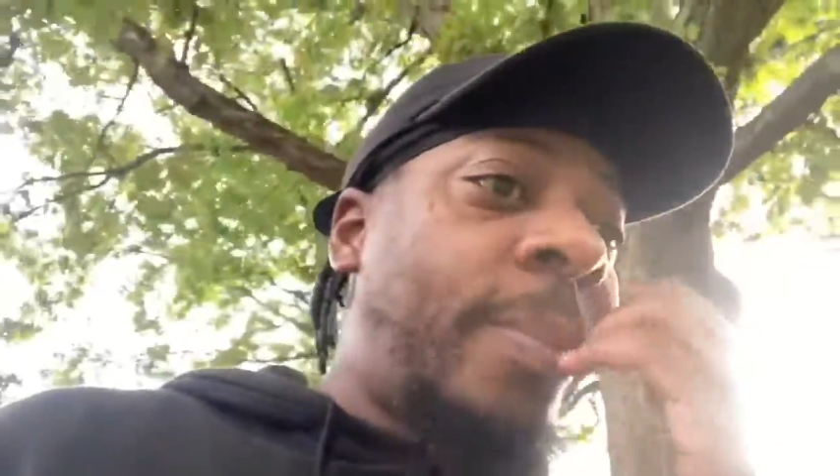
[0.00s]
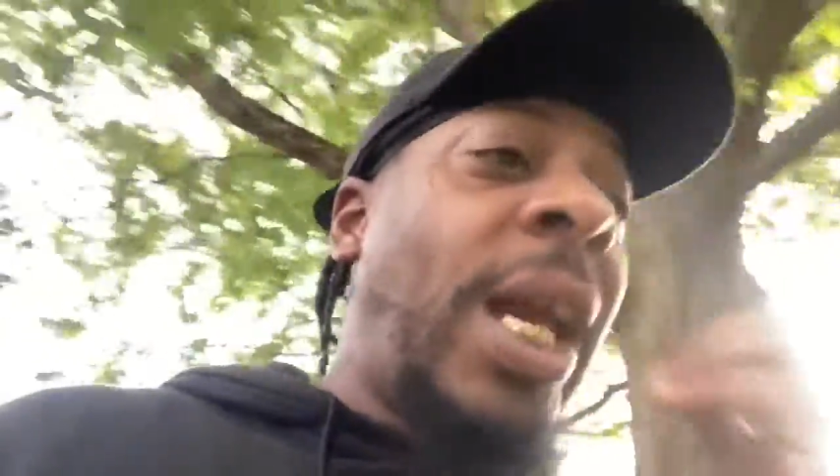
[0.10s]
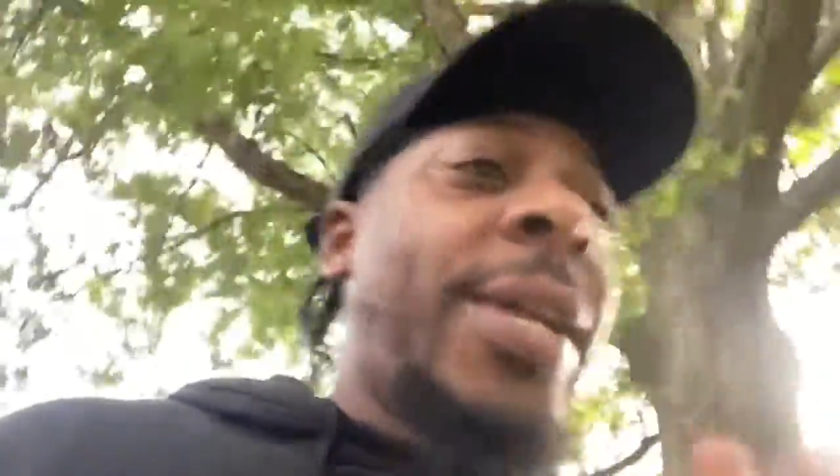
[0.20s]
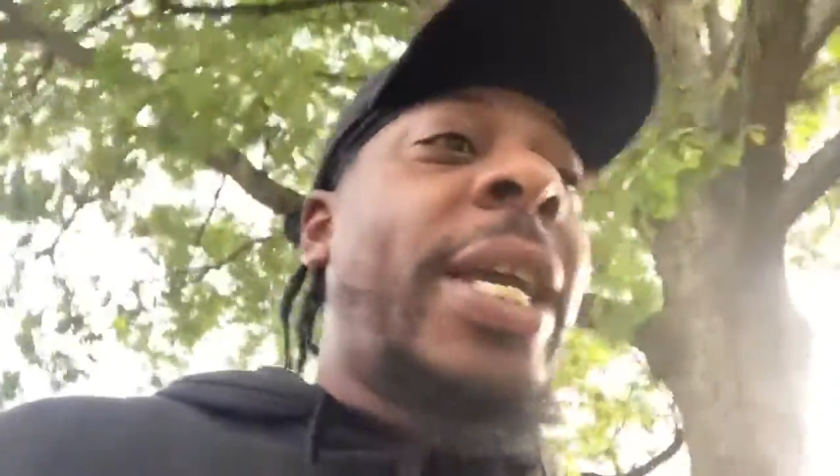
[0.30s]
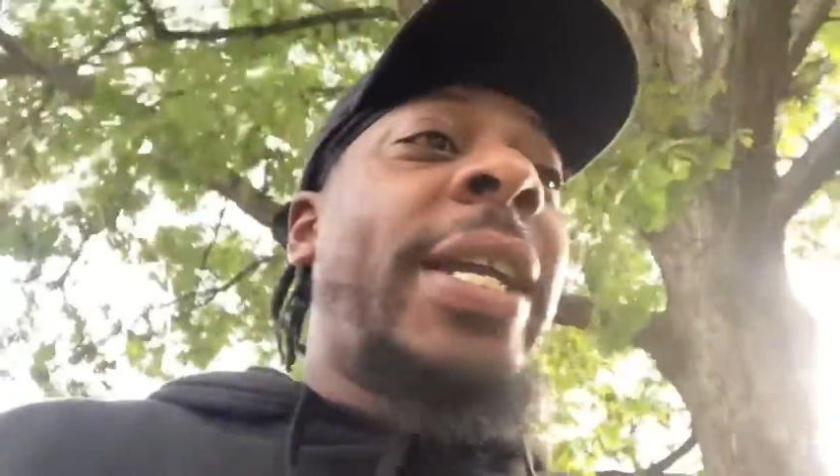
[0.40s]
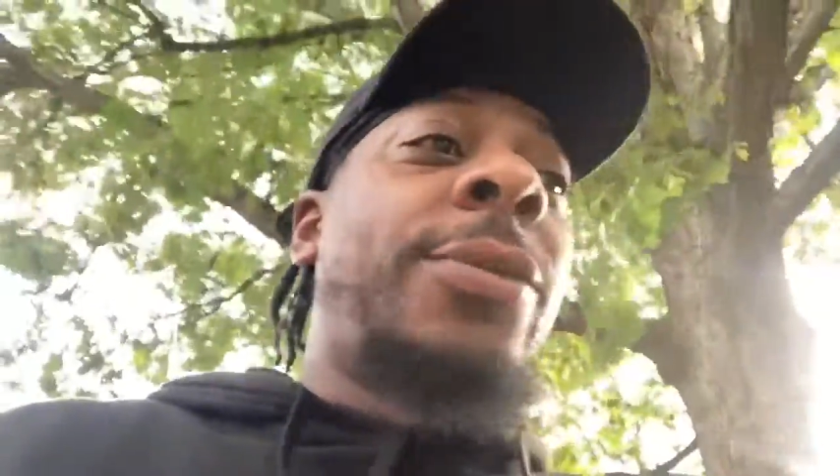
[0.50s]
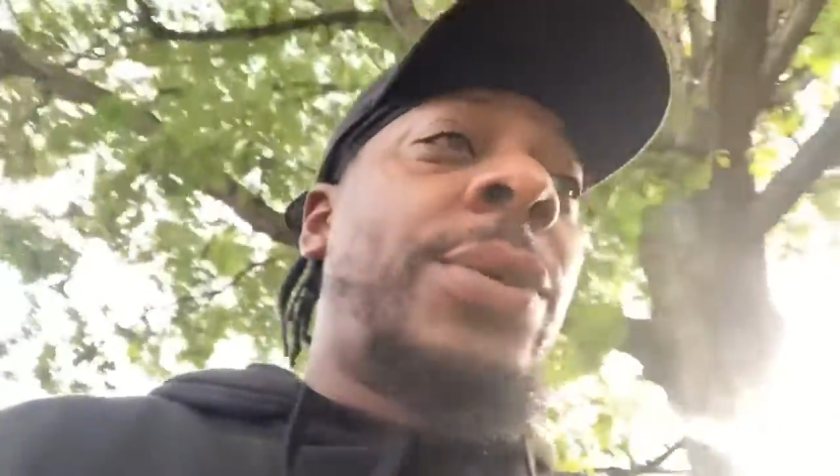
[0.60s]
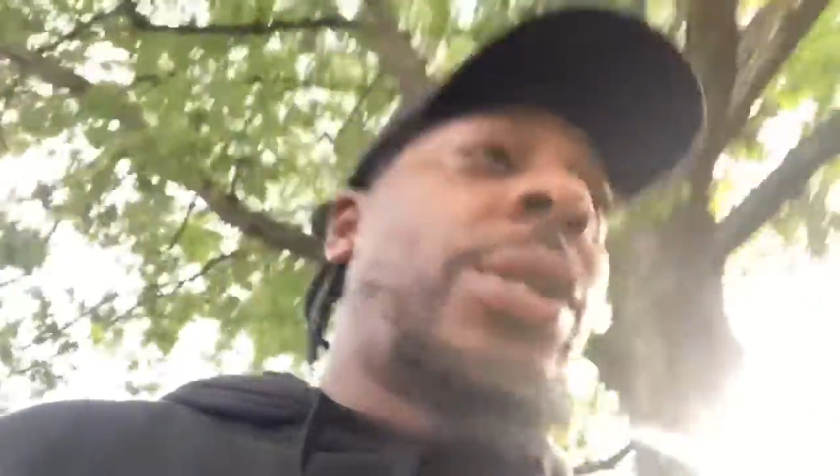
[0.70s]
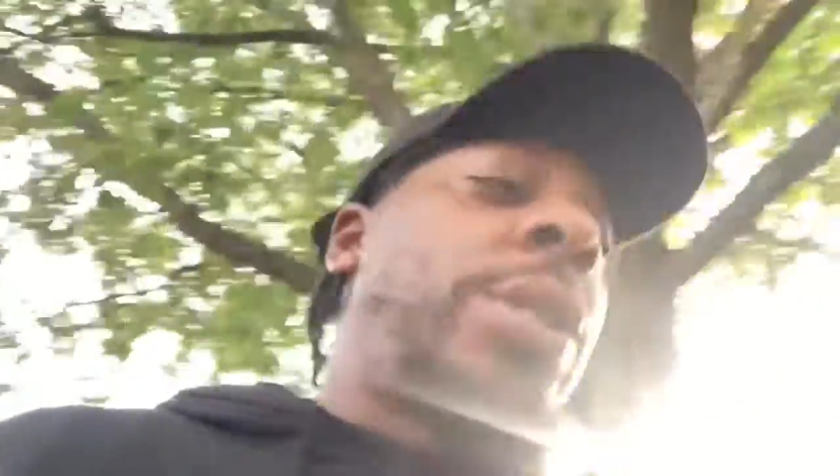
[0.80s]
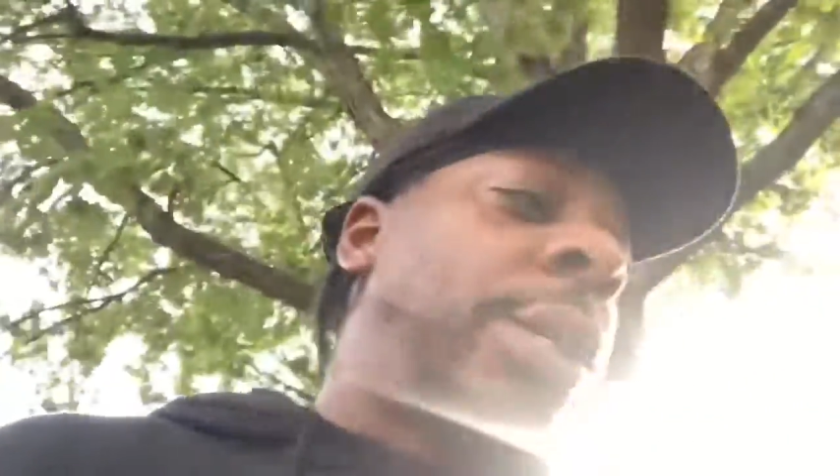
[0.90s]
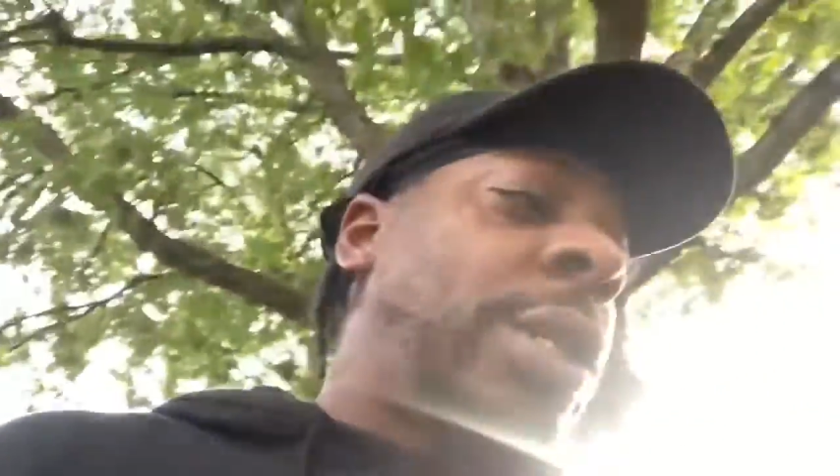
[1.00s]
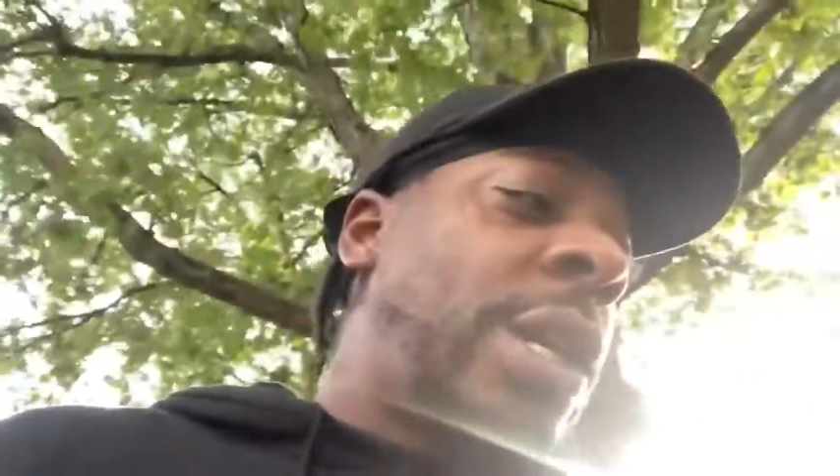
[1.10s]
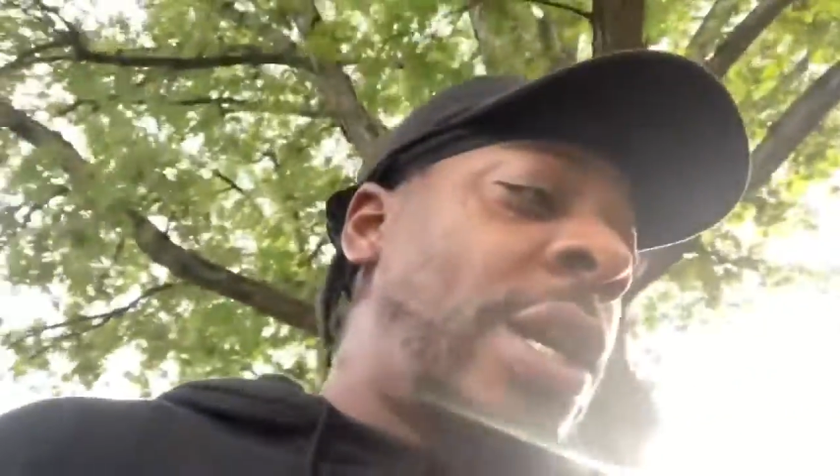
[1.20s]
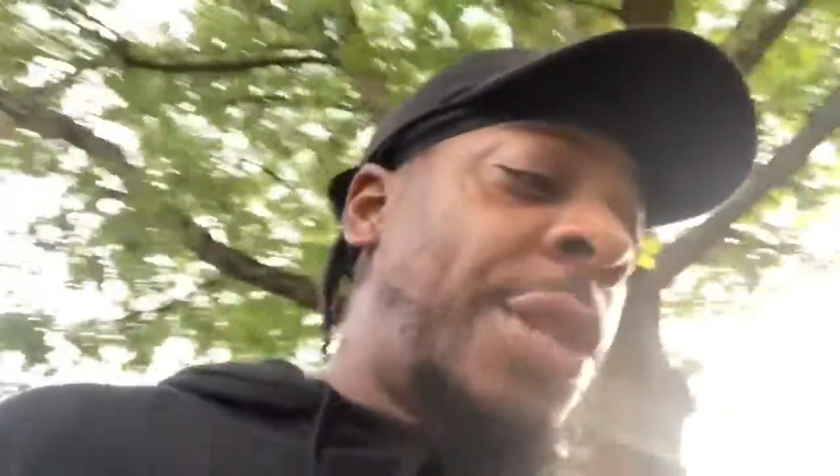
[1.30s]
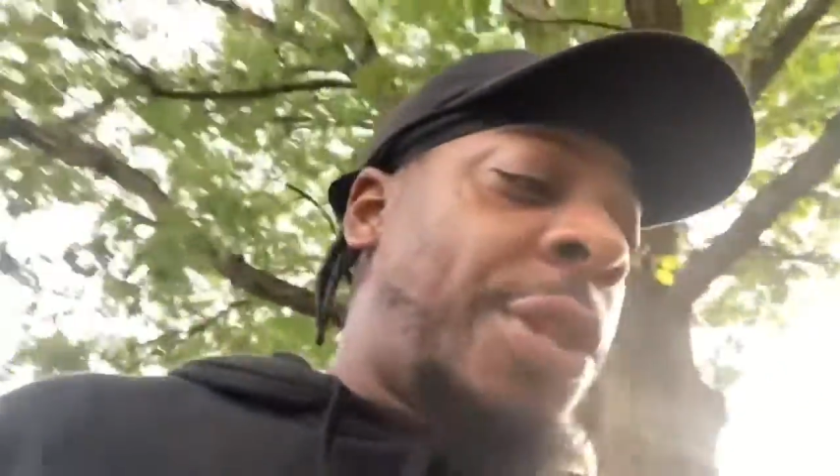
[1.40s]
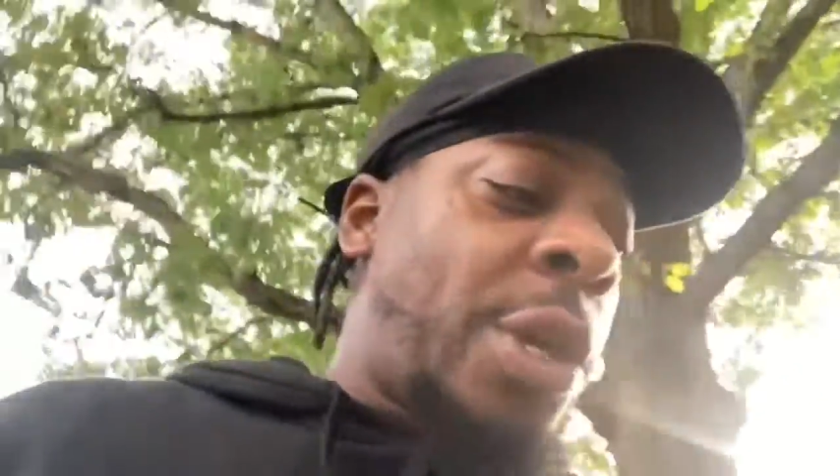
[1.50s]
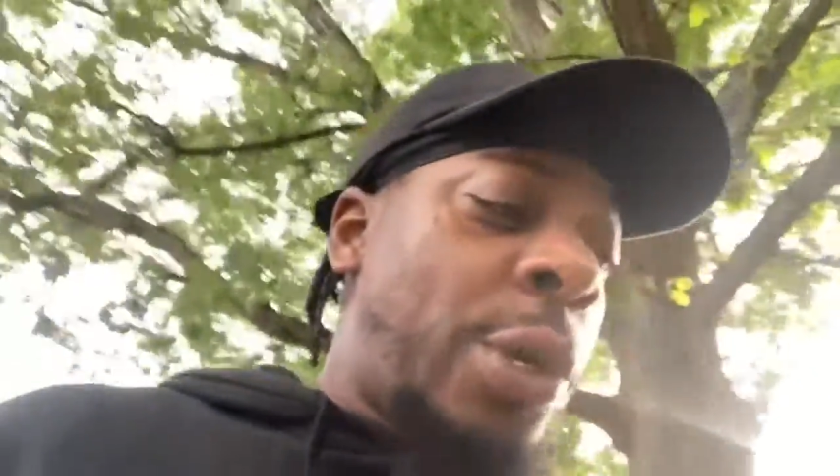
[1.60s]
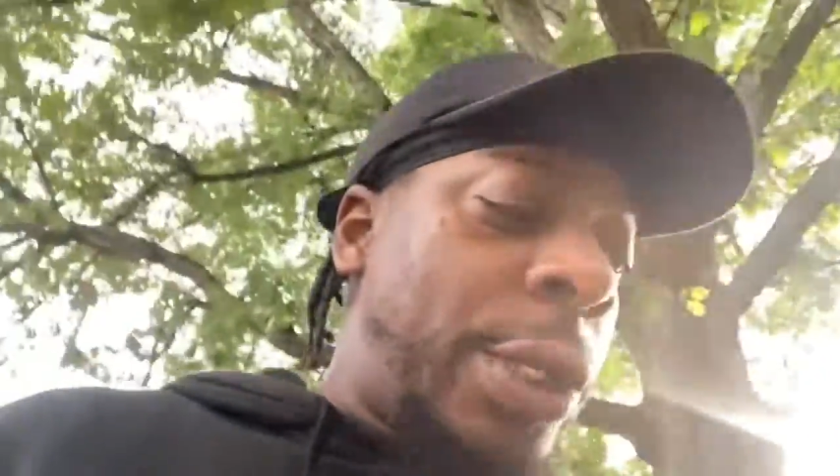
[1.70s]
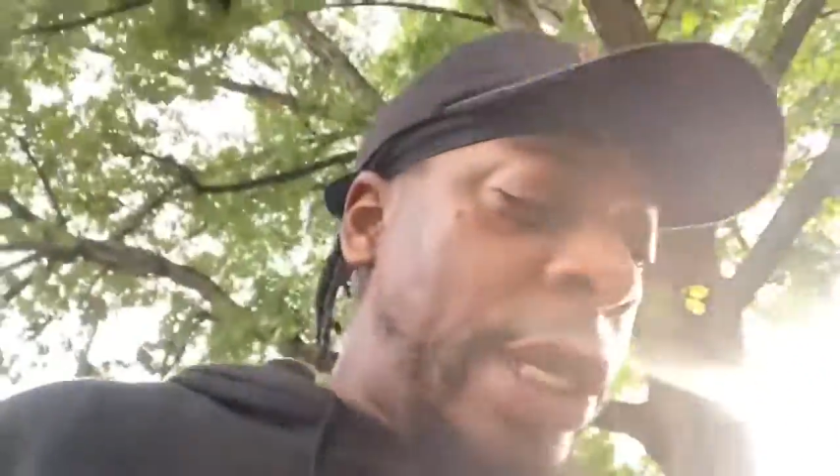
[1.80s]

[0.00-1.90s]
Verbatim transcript: I think this is his third